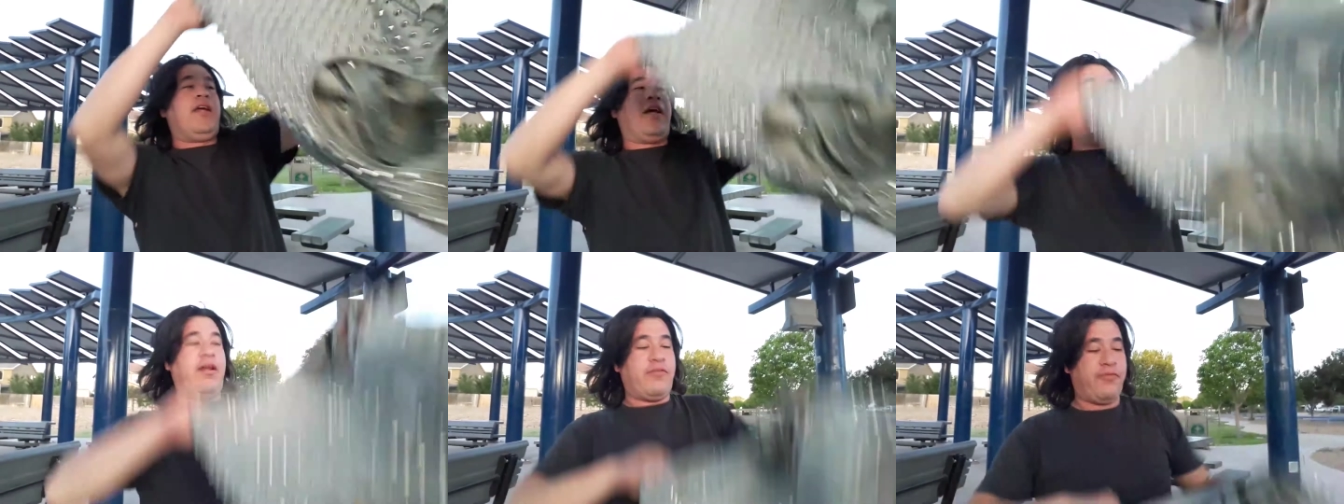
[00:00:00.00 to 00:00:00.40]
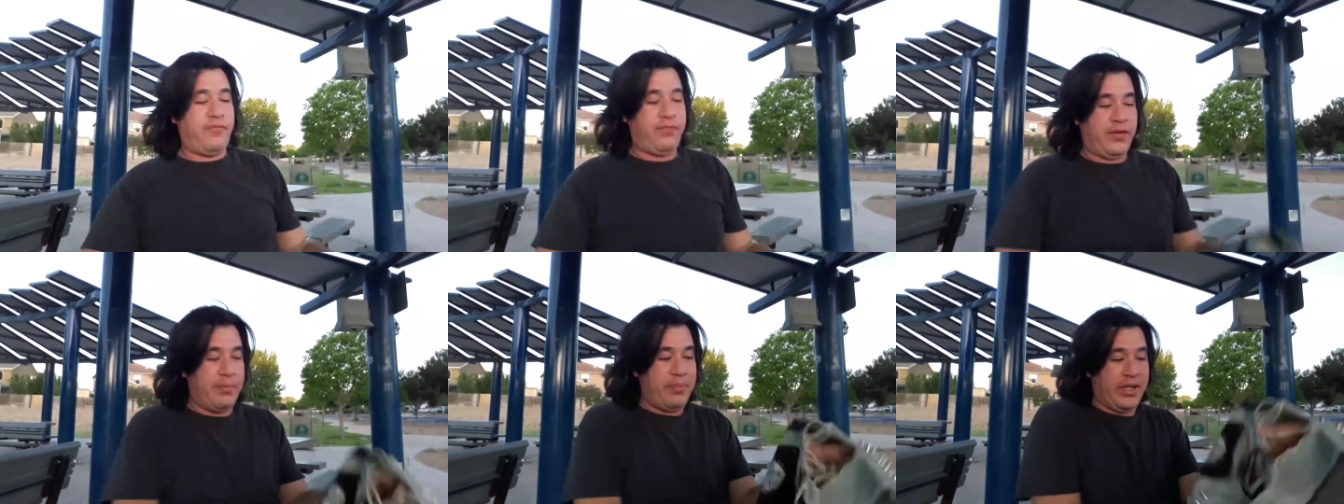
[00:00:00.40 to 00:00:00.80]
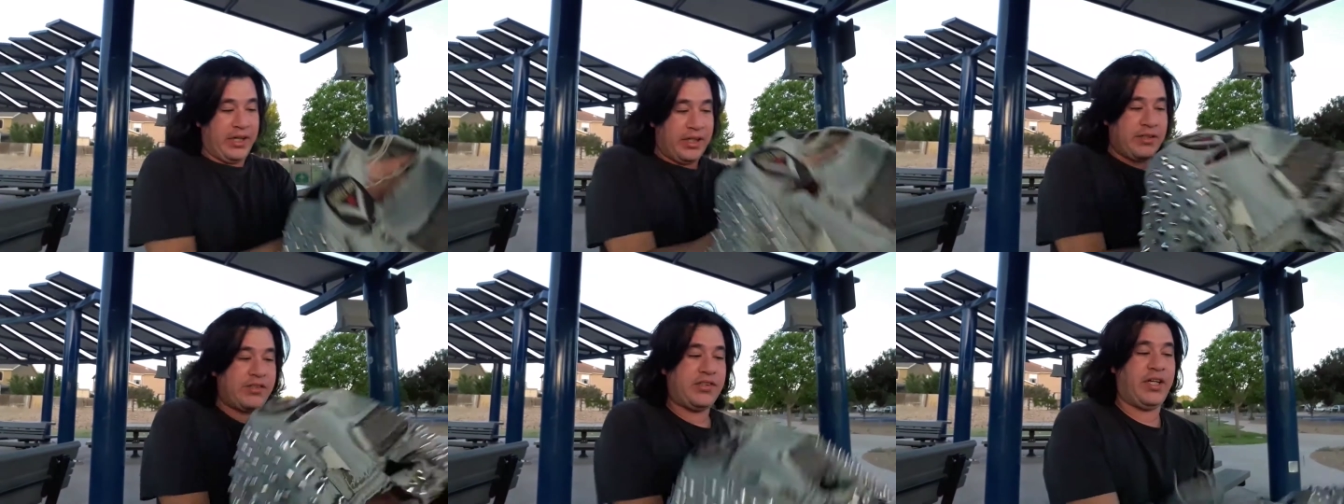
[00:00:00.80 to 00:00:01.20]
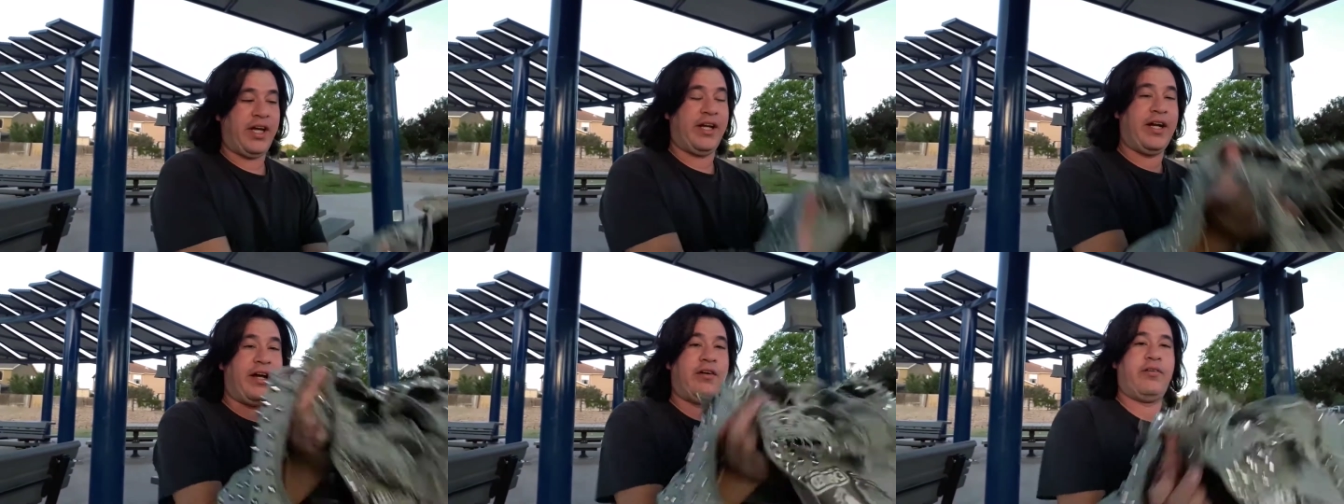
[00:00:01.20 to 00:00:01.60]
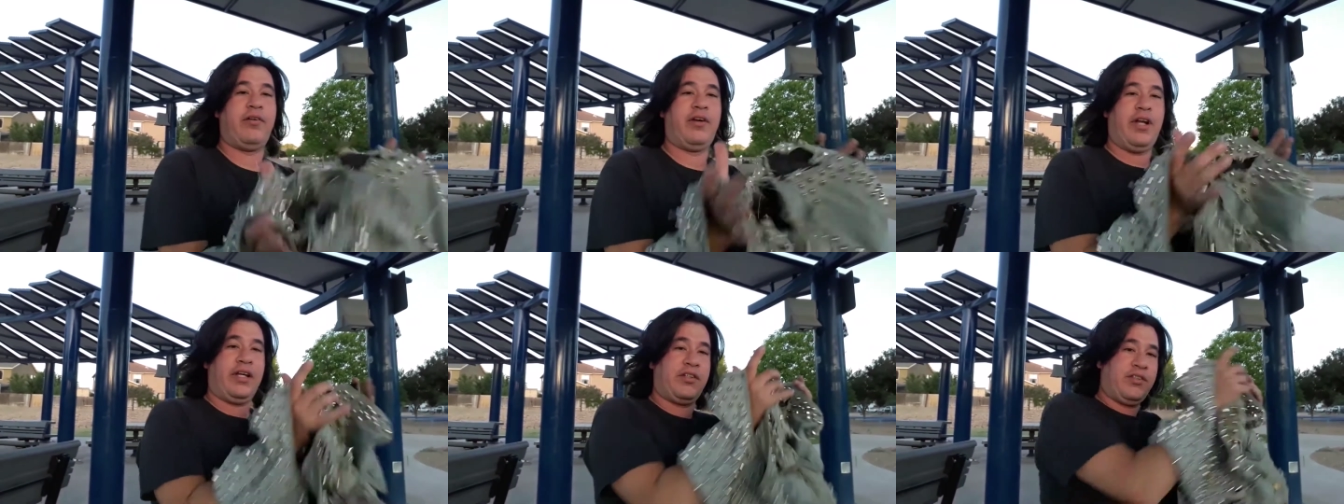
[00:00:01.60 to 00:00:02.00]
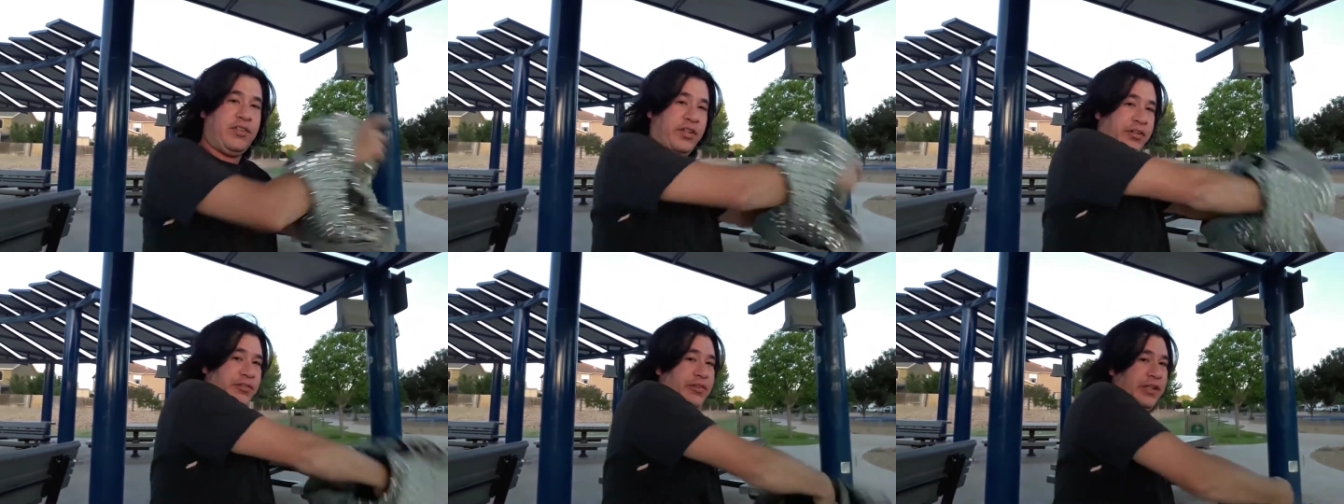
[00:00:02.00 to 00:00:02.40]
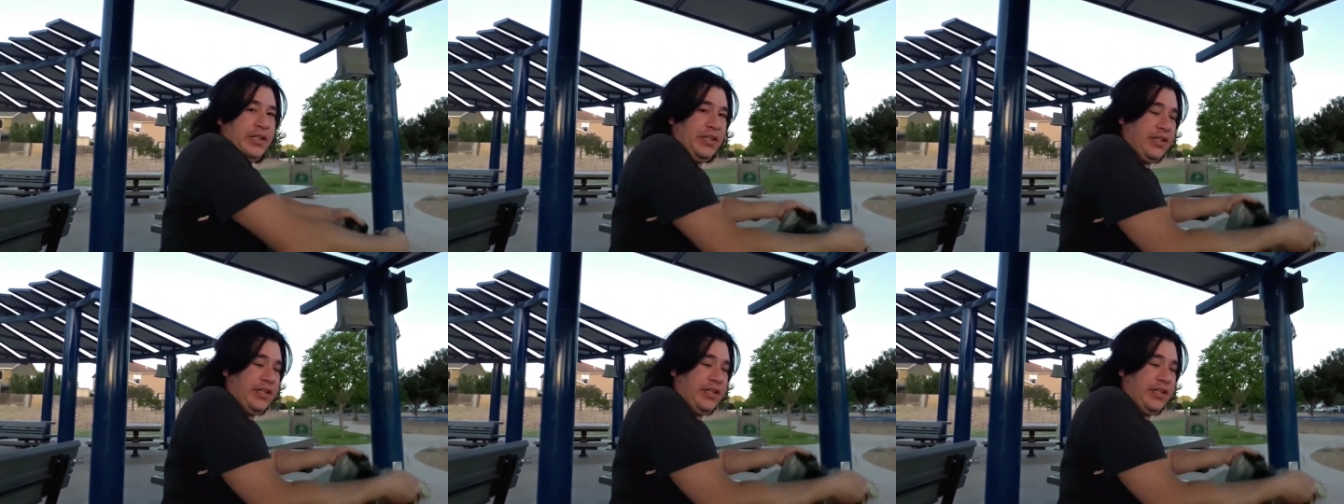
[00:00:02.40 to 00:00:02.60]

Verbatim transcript: and flip it inside out like so.